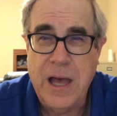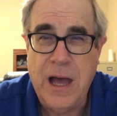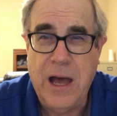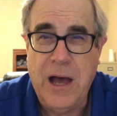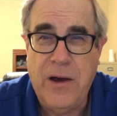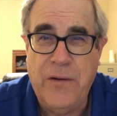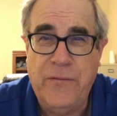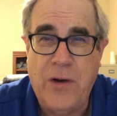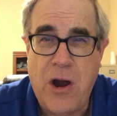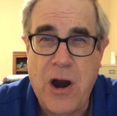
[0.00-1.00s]

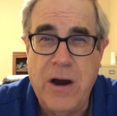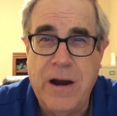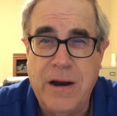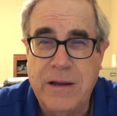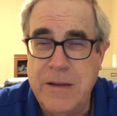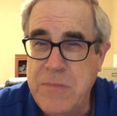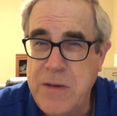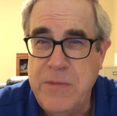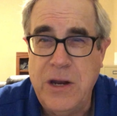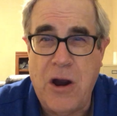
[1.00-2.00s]
of our
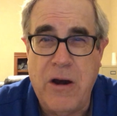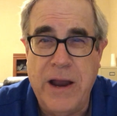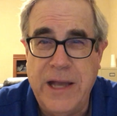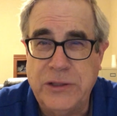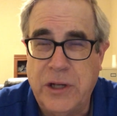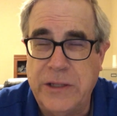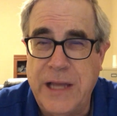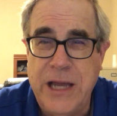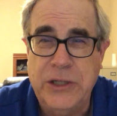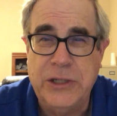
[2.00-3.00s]
commitment, our
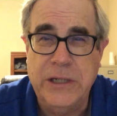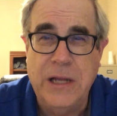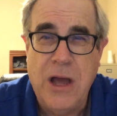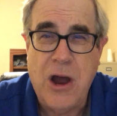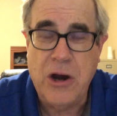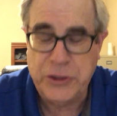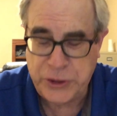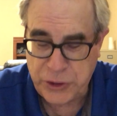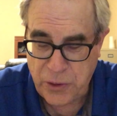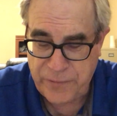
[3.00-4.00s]
exaltation, our
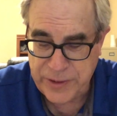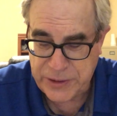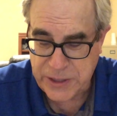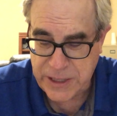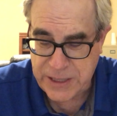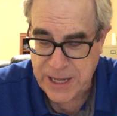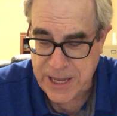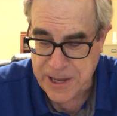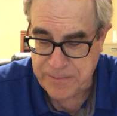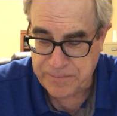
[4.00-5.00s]
service to
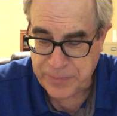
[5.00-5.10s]
Him.